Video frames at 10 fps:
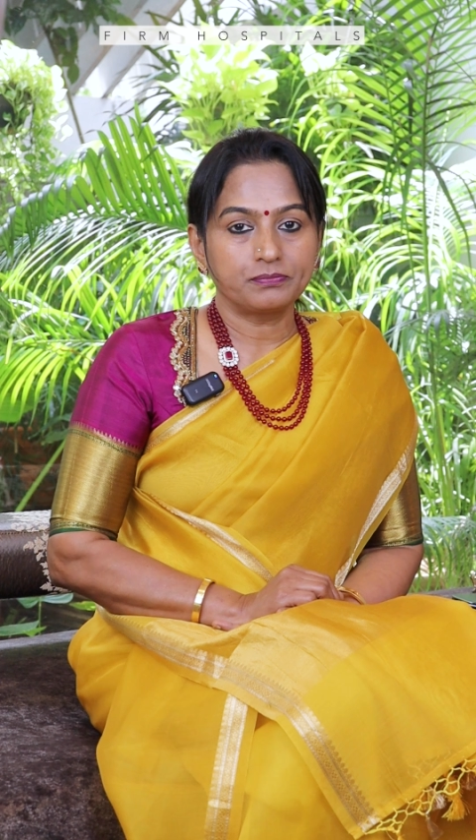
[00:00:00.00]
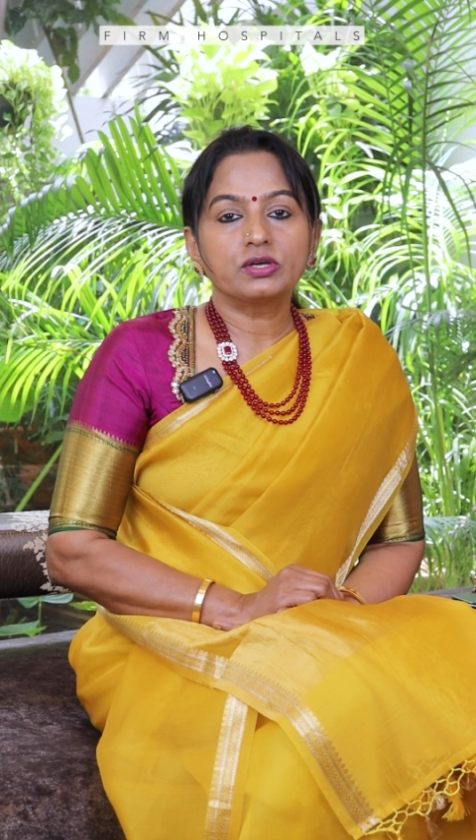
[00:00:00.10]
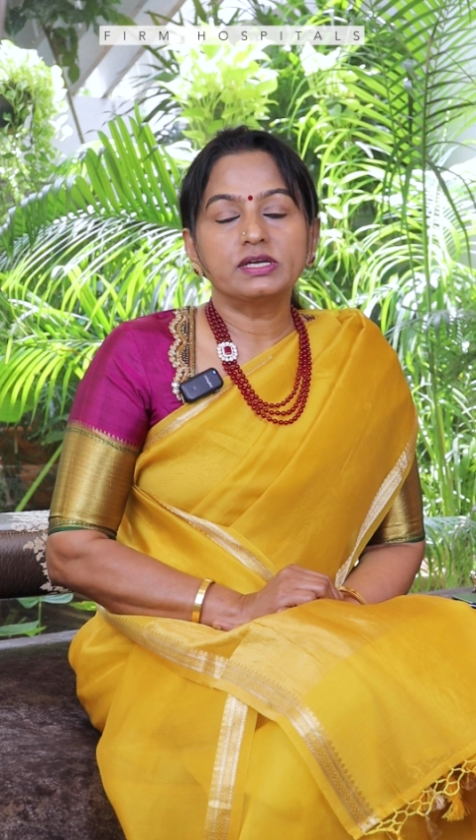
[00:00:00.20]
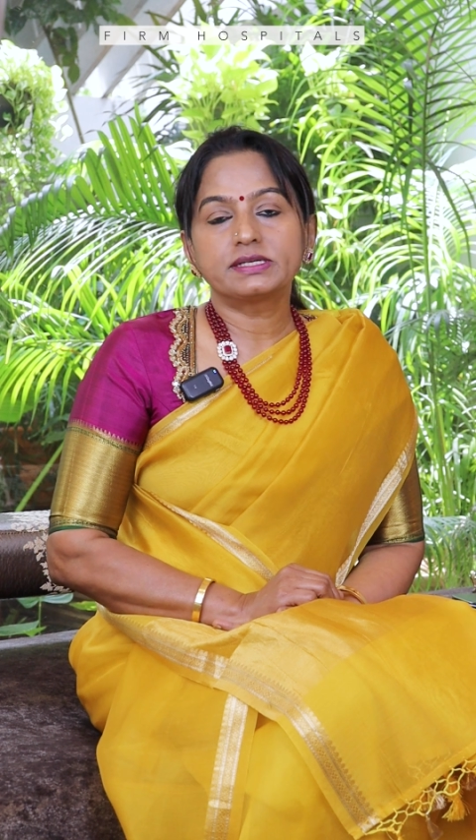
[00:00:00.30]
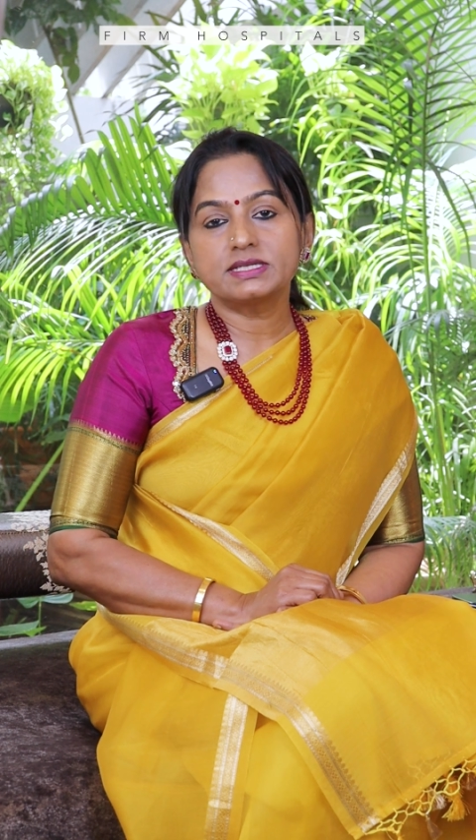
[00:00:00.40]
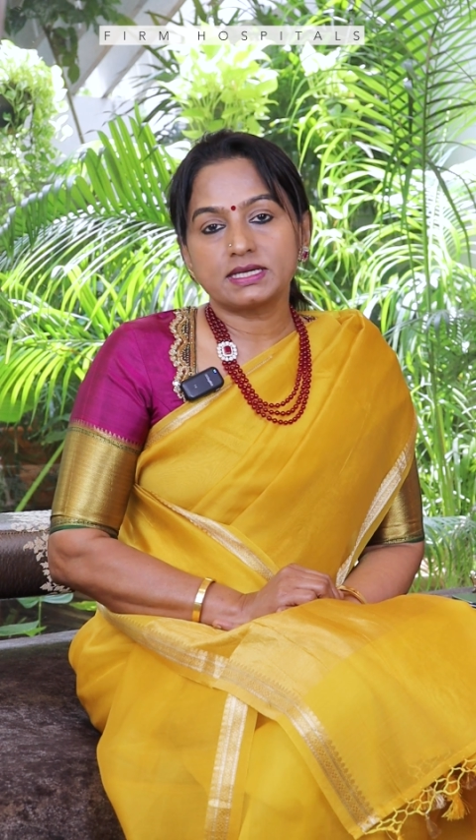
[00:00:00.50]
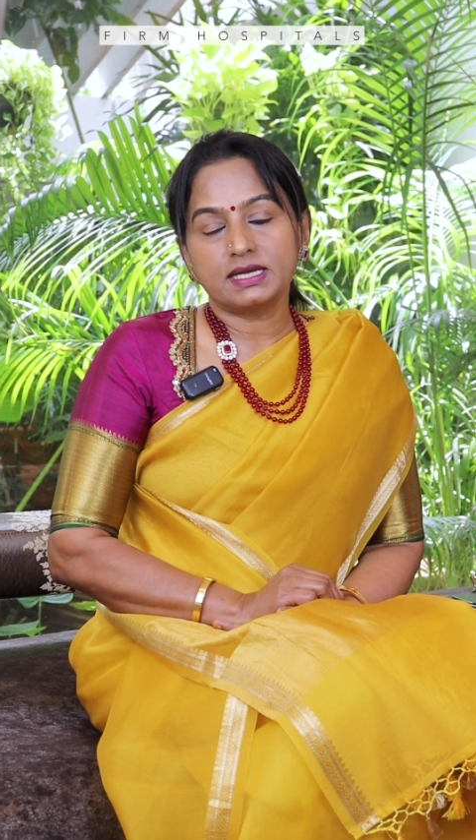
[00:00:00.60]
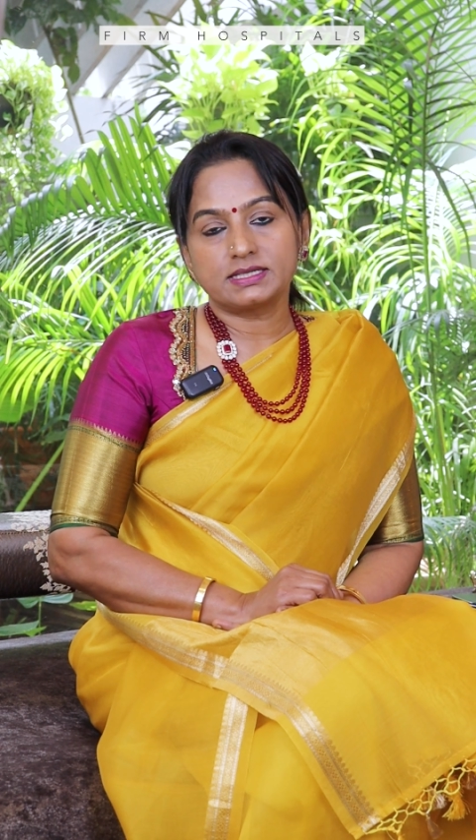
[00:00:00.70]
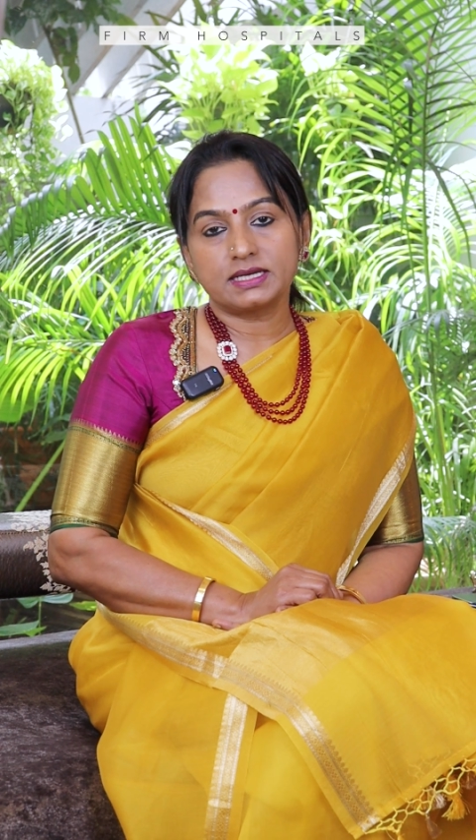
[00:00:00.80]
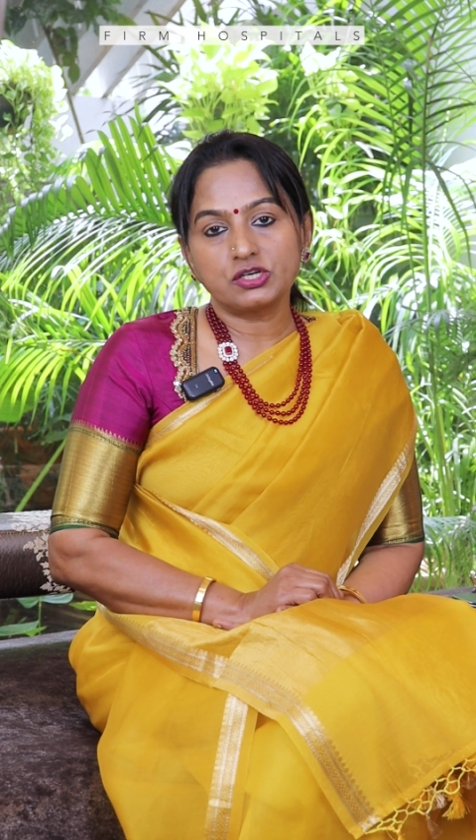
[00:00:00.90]
So it is
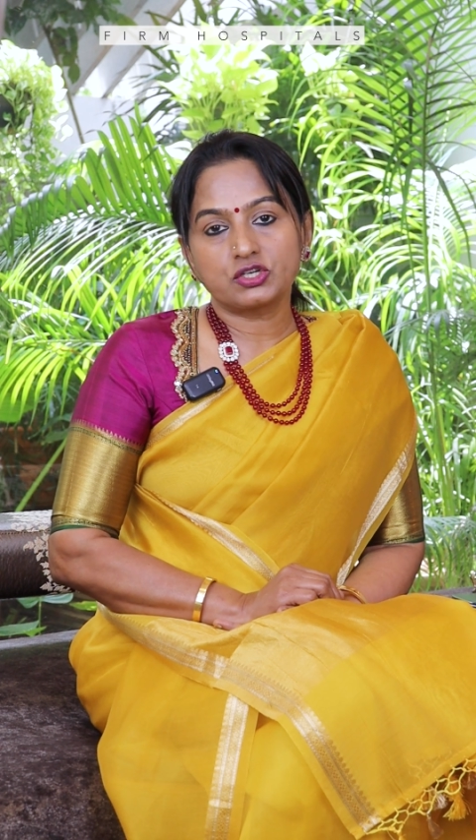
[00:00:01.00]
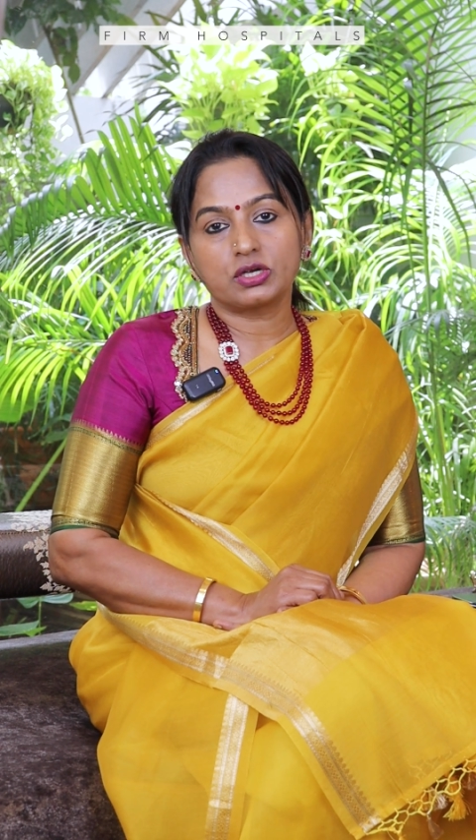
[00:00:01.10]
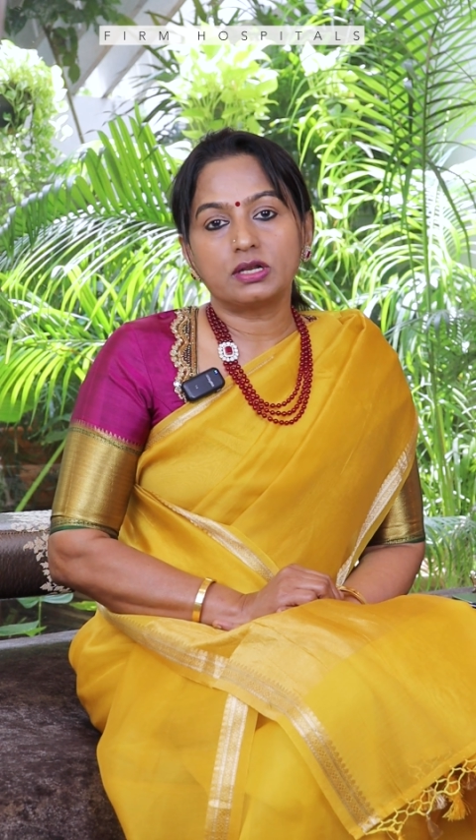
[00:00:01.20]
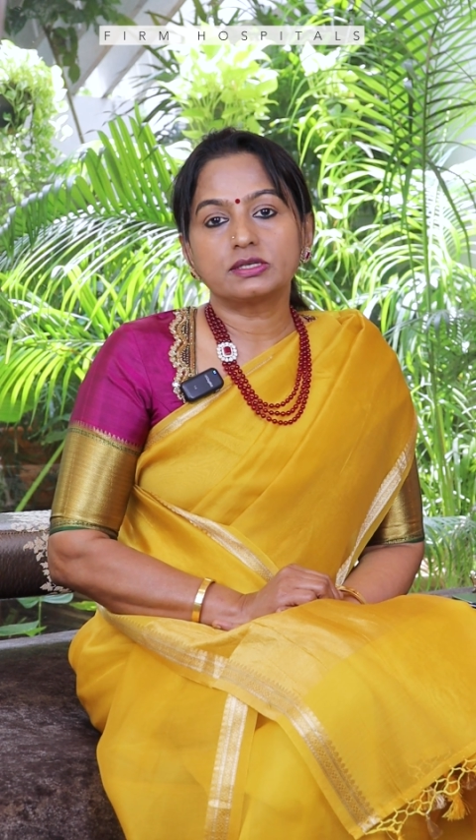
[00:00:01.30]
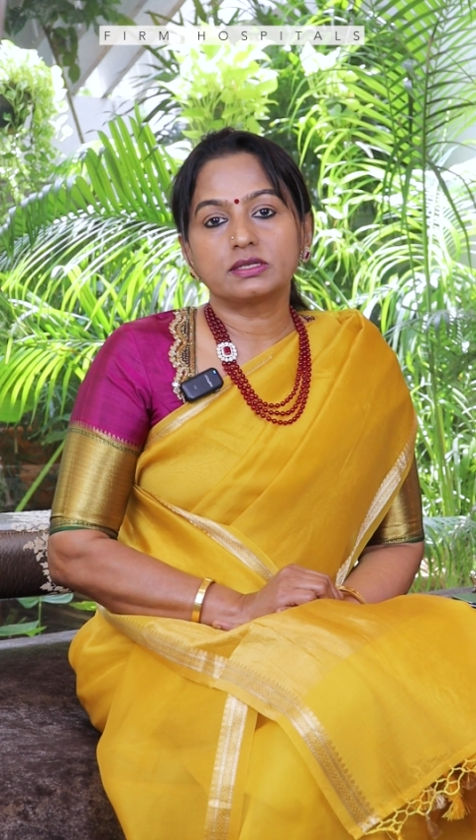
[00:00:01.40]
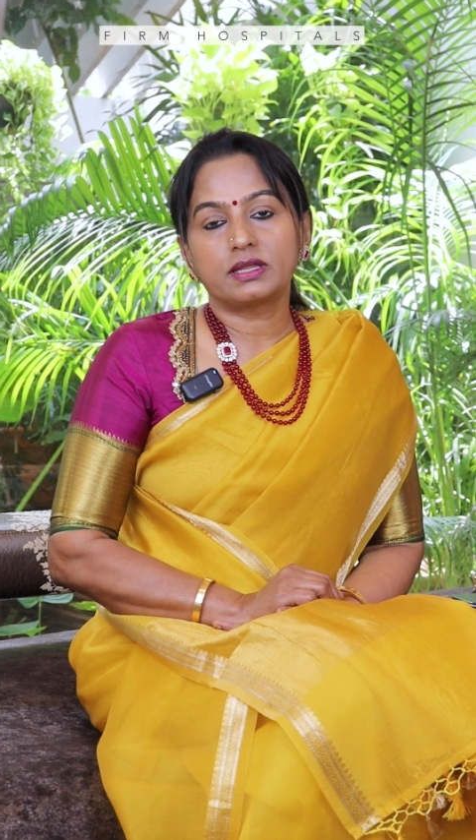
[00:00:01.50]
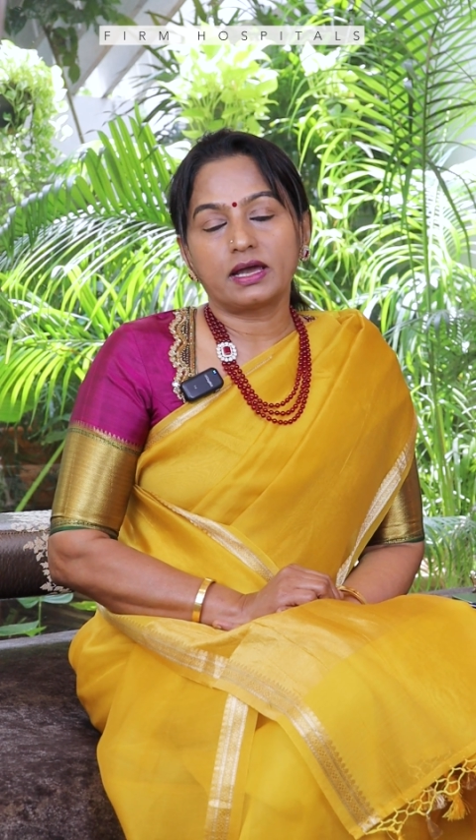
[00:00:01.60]
essential